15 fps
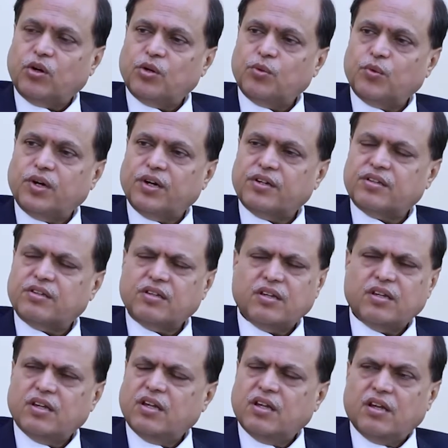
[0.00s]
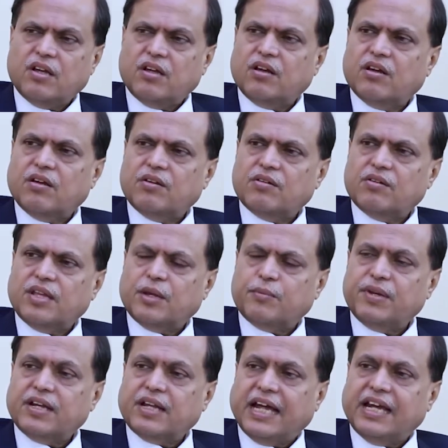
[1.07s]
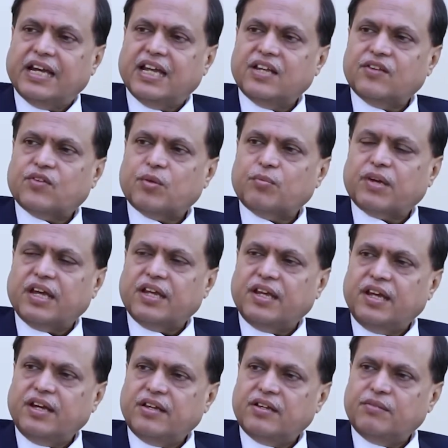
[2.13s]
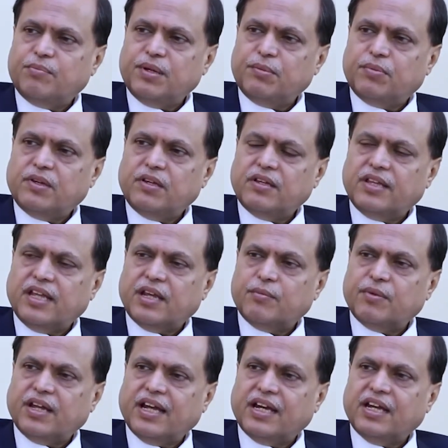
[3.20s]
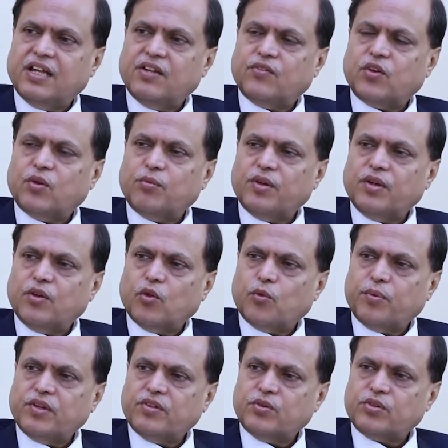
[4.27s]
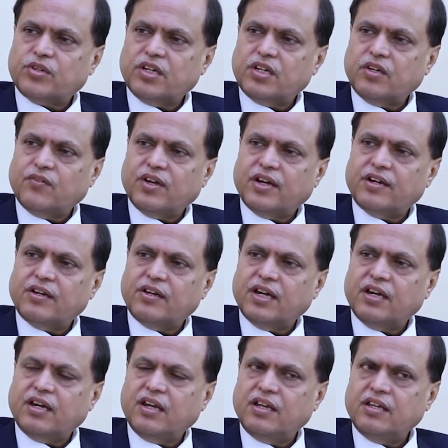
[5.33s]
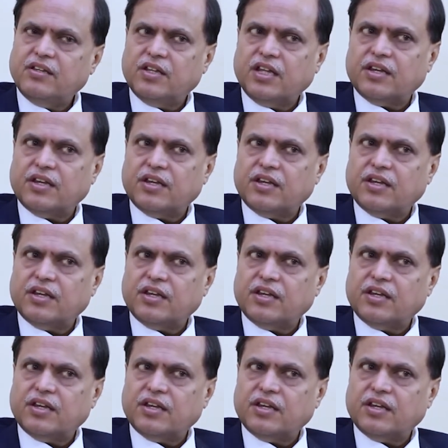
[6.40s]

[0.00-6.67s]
onwards, there have been guidelines from Canadian people, there have been guidelines from European Society of Heart guidelines,